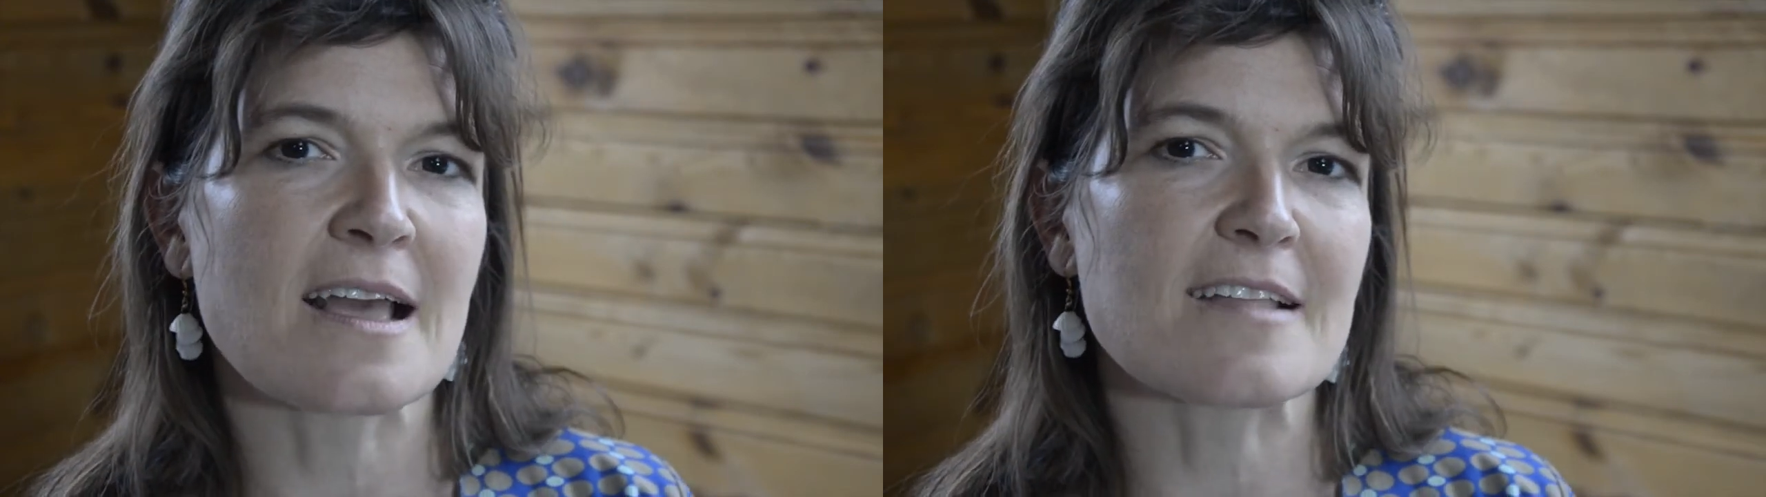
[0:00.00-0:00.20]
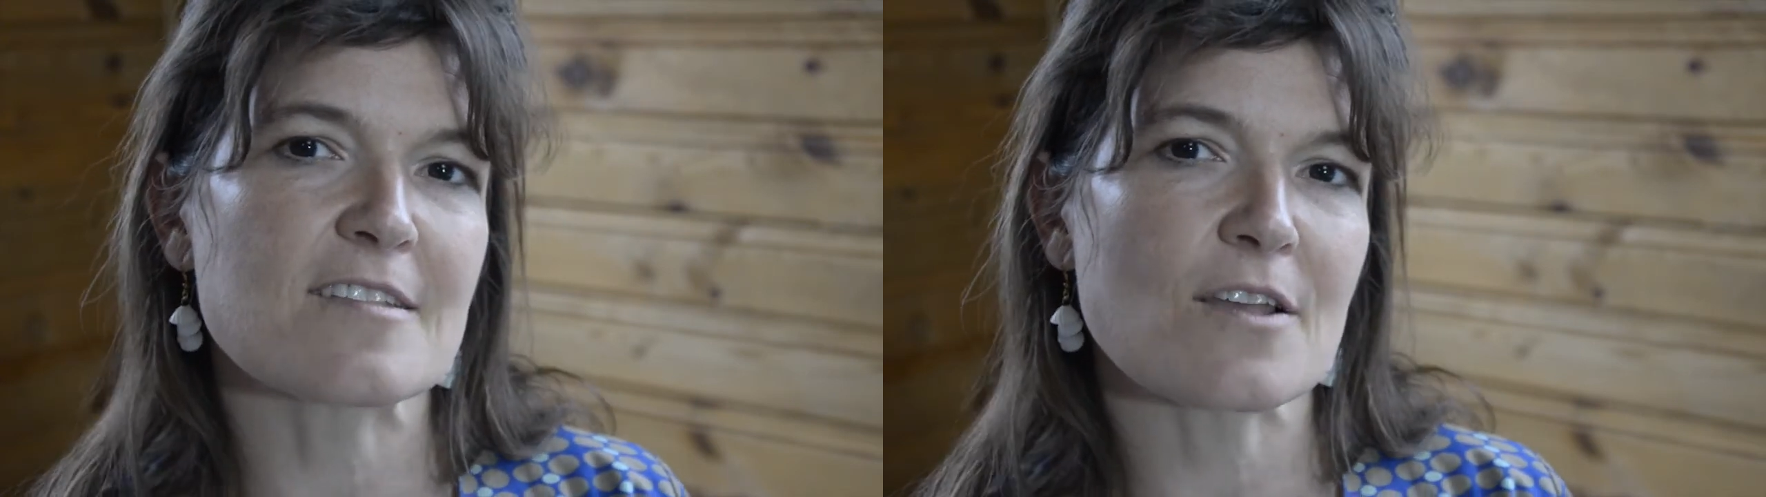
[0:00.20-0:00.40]

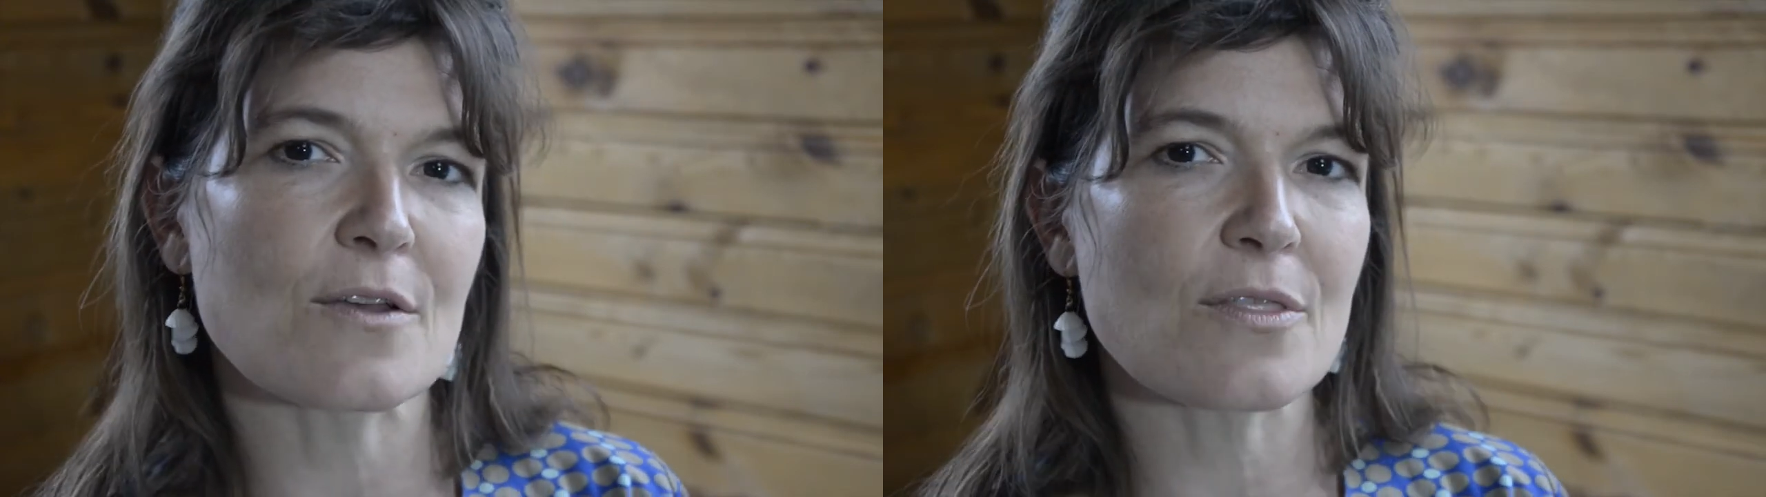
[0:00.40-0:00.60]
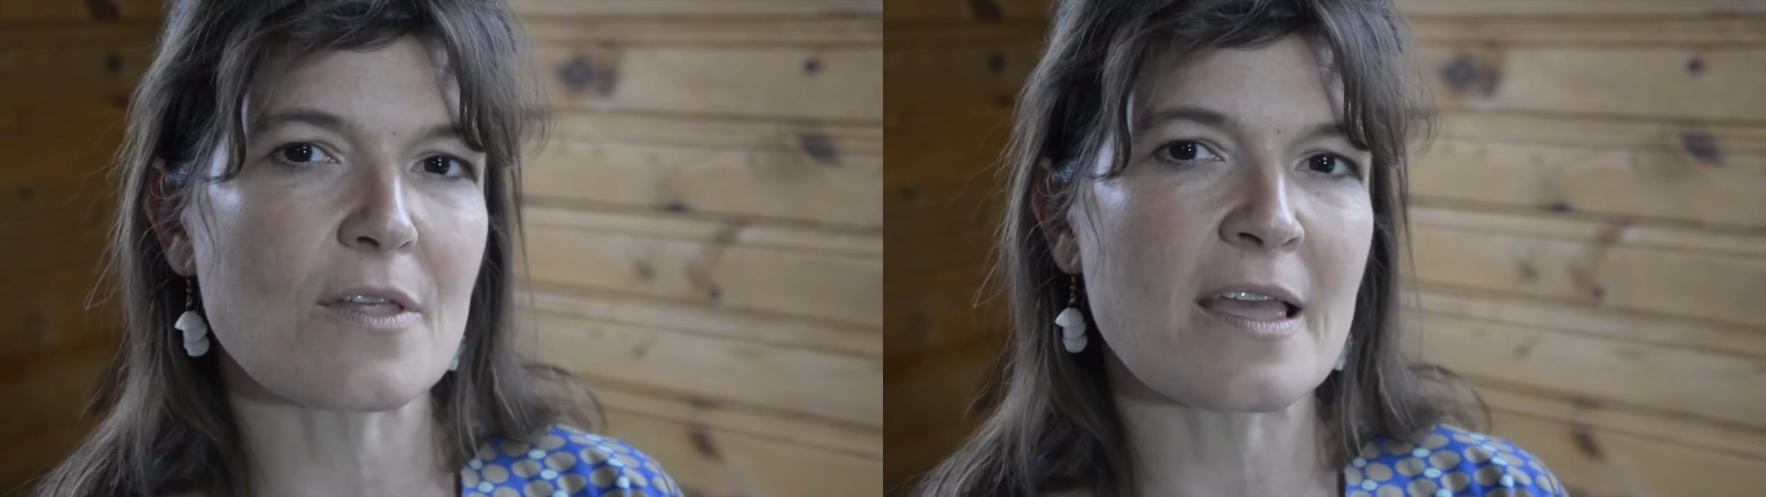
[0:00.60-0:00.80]
And
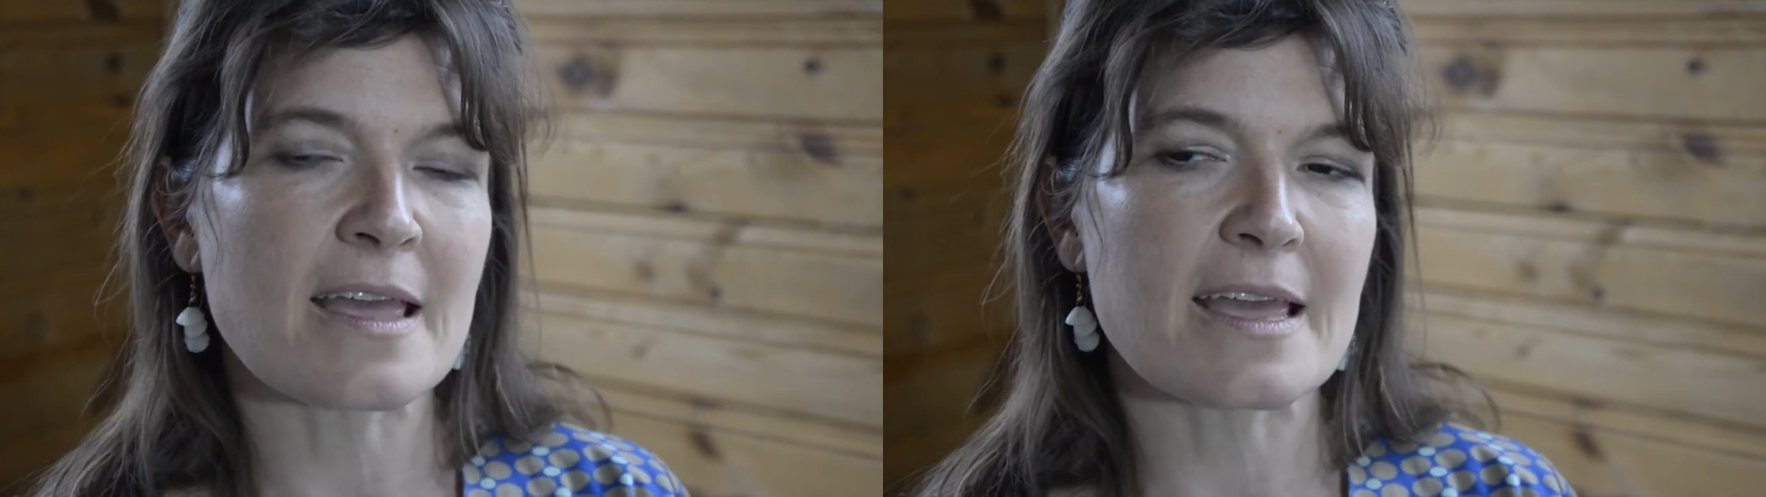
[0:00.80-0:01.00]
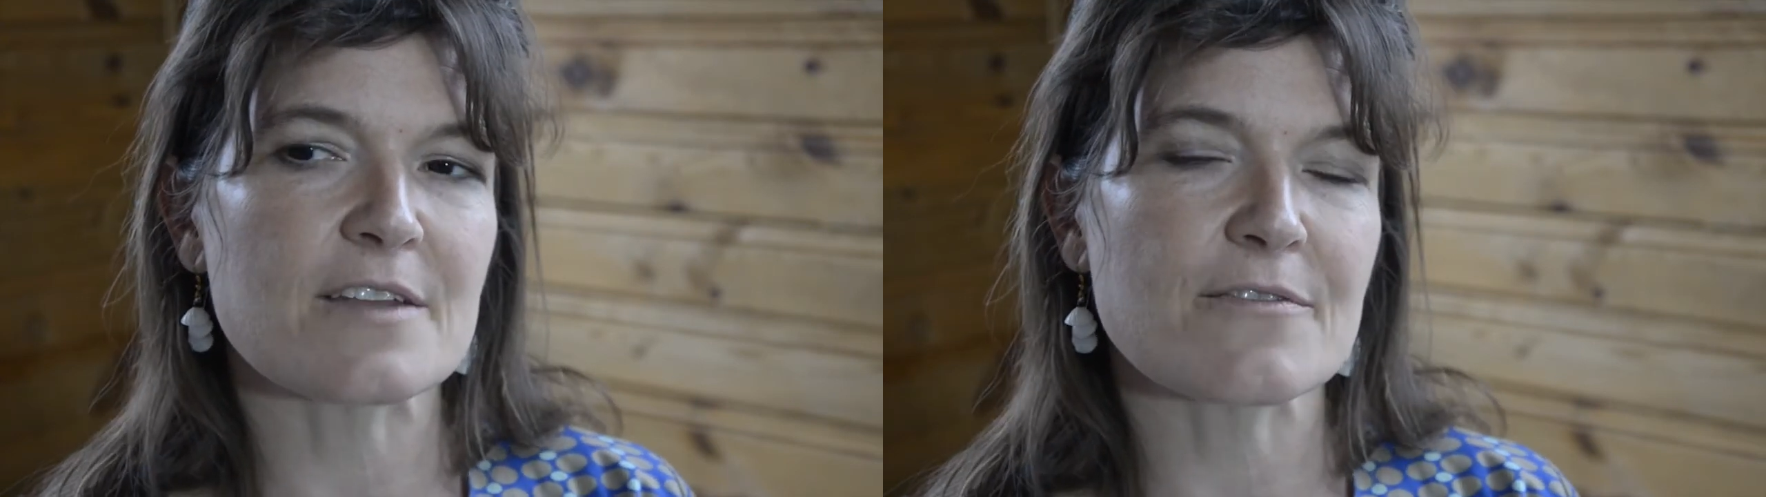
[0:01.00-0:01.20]
so
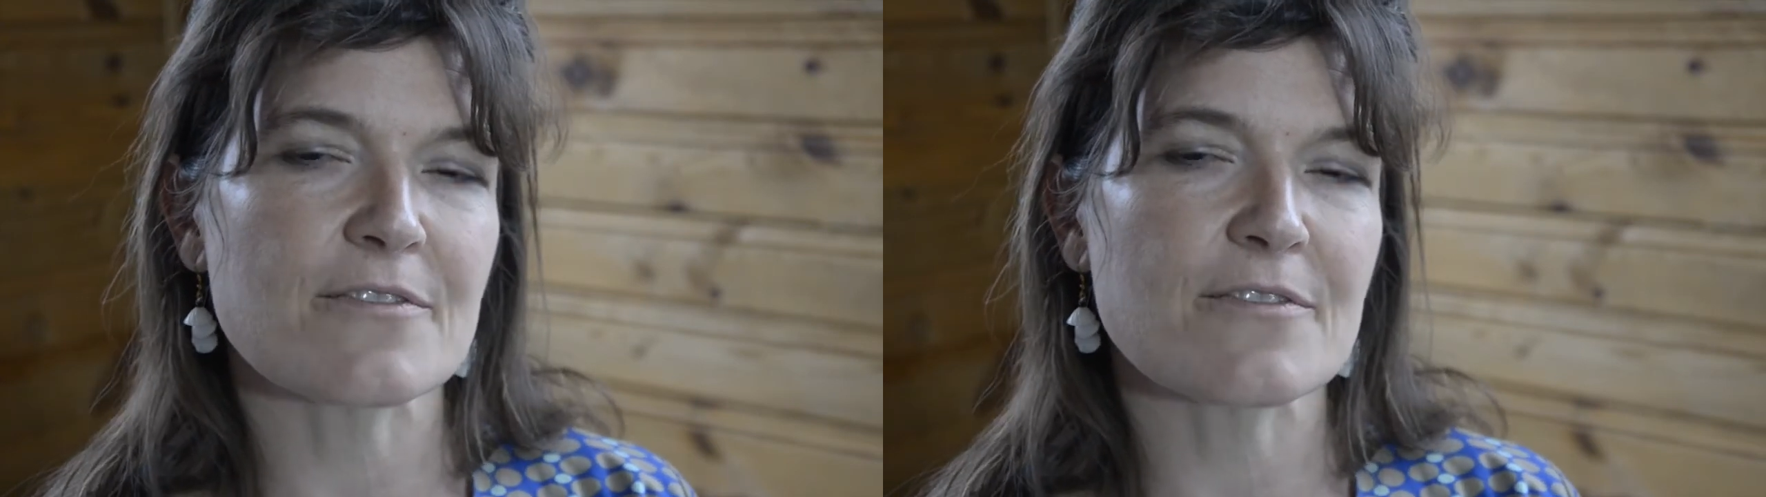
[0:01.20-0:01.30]
it